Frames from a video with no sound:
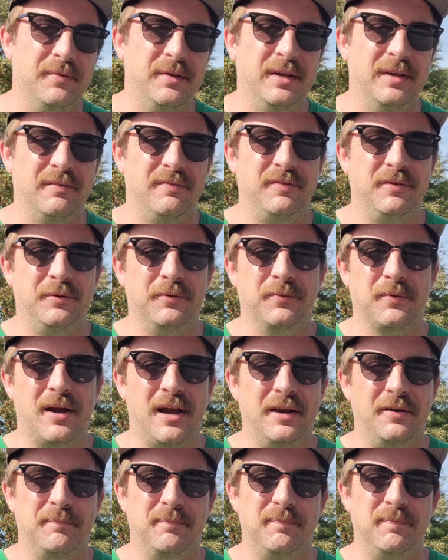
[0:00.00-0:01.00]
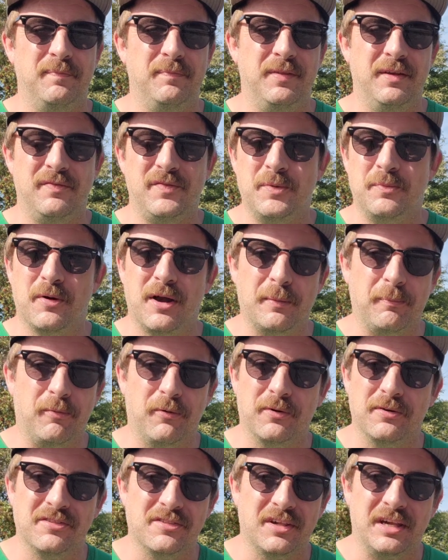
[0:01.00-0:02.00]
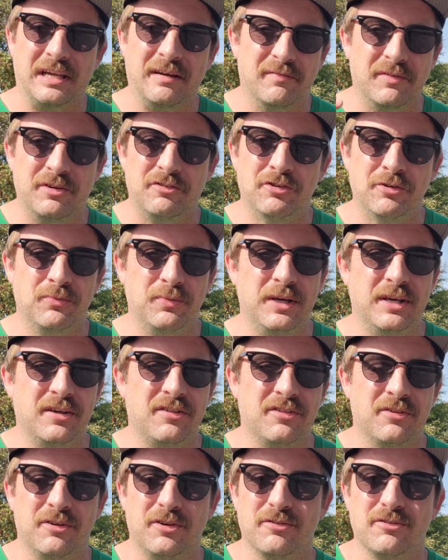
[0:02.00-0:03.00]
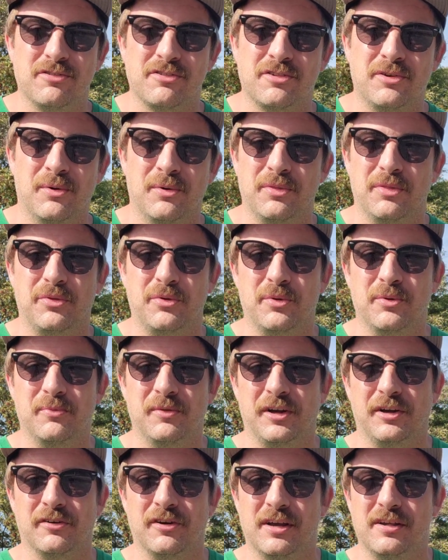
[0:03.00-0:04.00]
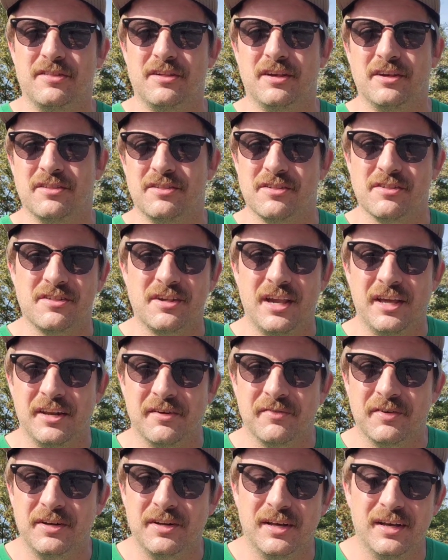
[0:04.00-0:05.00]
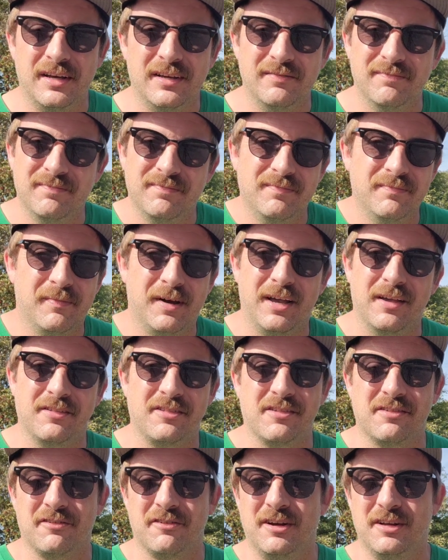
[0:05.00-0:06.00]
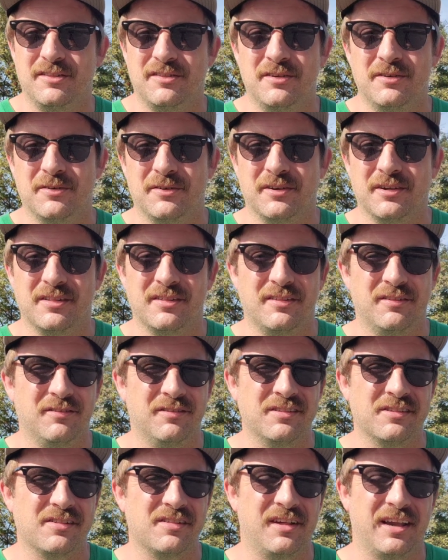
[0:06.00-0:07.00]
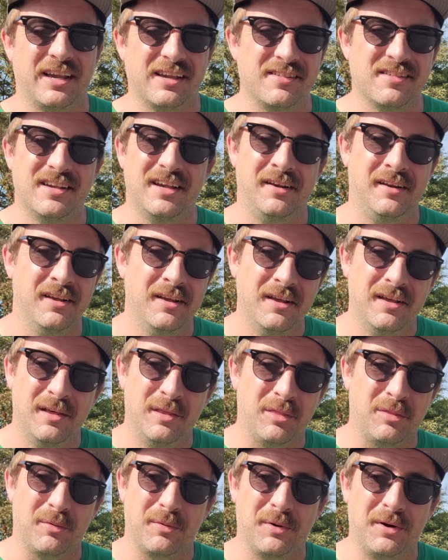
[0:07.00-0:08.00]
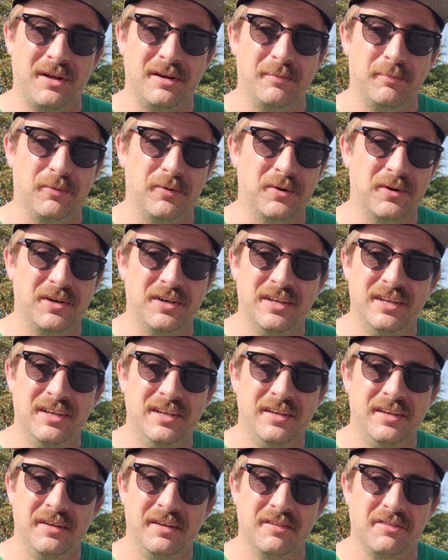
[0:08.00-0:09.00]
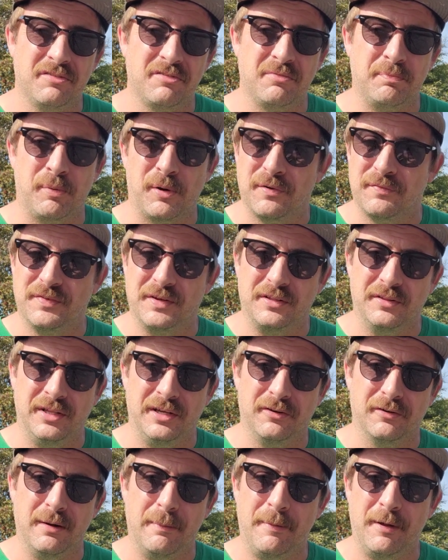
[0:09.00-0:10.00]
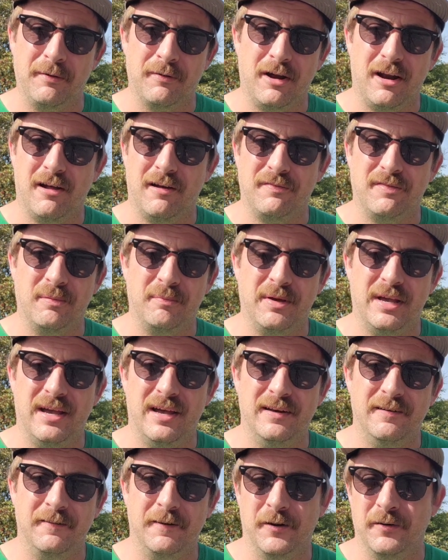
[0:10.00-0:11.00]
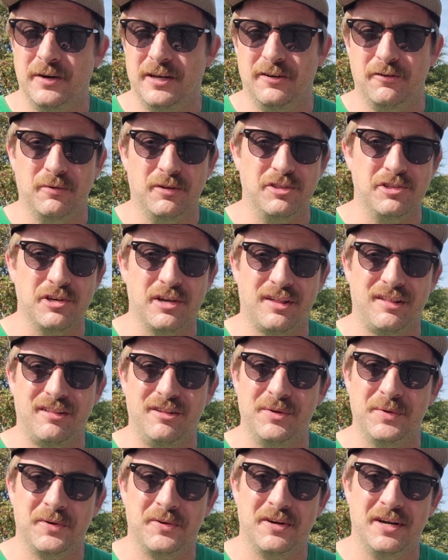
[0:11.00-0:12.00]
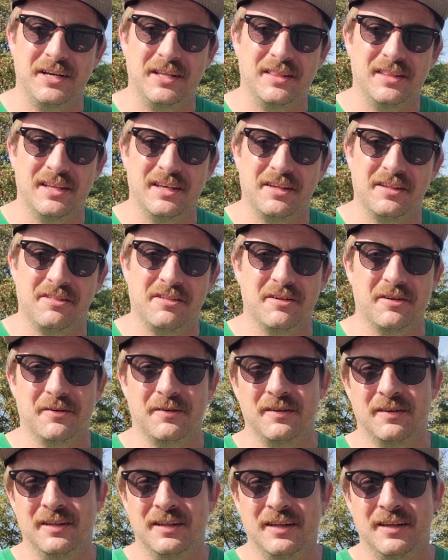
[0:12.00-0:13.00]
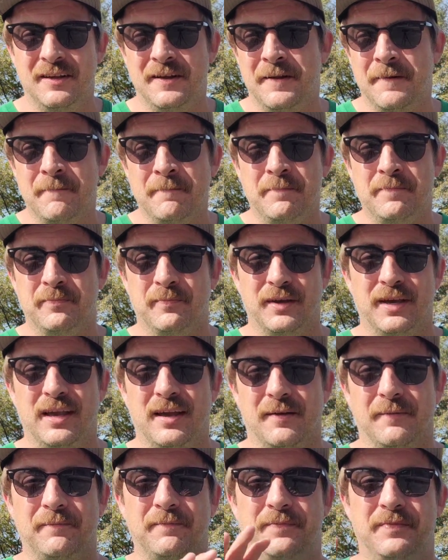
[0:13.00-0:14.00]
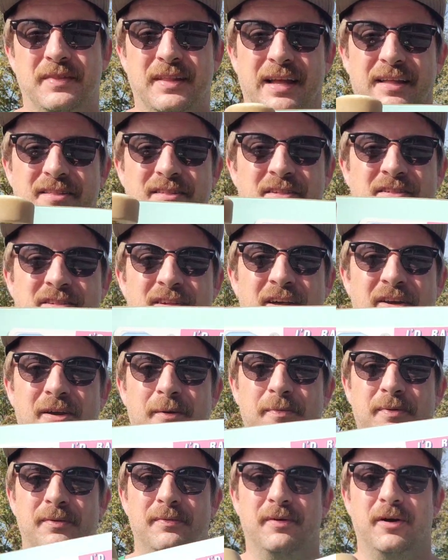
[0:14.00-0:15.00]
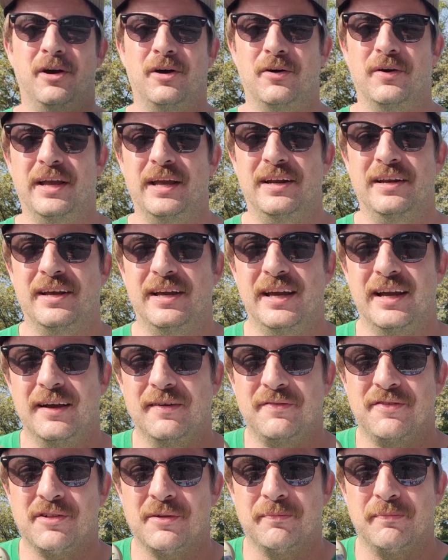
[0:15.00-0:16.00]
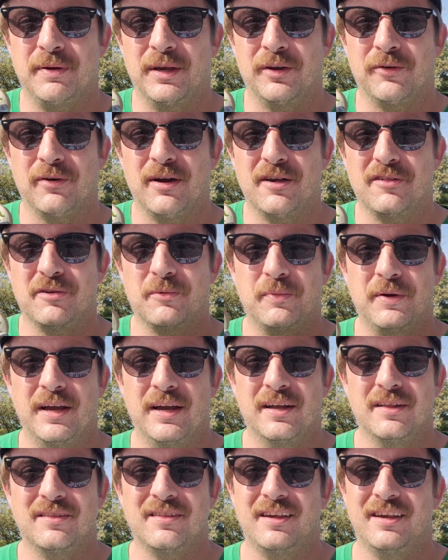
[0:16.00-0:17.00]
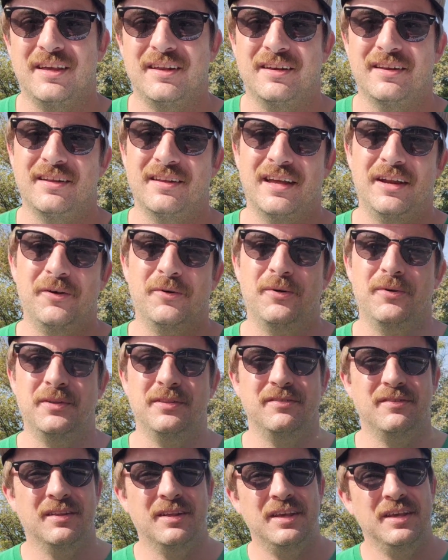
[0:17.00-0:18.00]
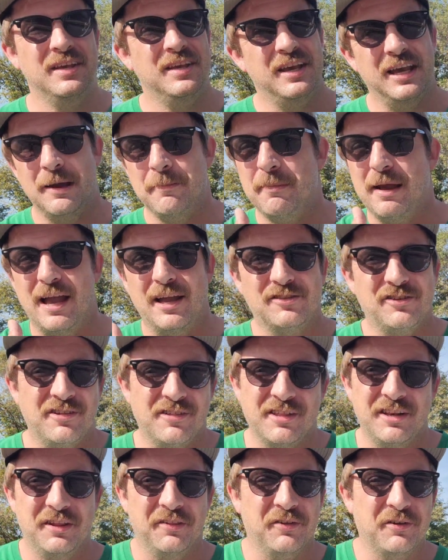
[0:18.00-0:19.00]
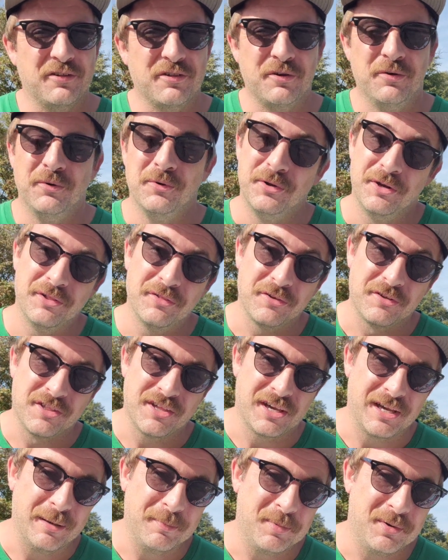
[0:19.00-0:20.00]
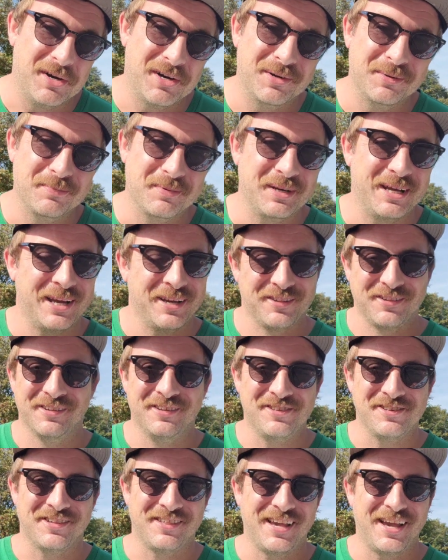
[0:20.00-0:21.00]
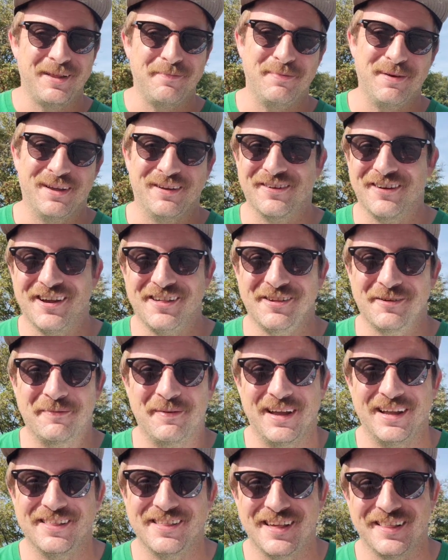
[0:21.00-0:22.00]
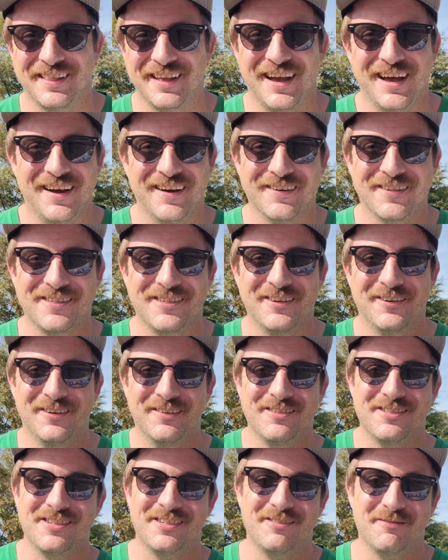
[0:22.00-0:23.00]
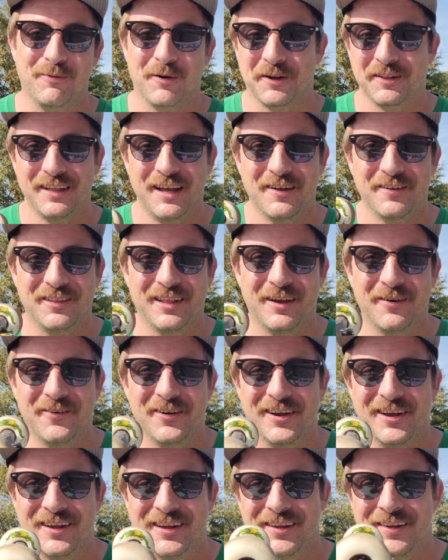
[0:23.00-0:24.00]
If you break boards like every 2 weeks, or you're just going through them like crazy because you skate every day, Miles is great too, because you can just, like I said, throw it on a board. It's perfectly grippy right off the bat. No need to adjust to it or anything. So, but yeah, that's the setup. Oh, and I have some pink riser pads, and I know it matches and it looks cool and it looks like I bought them, but I actually just had pink riser pads at the house, so it's just worked out that way.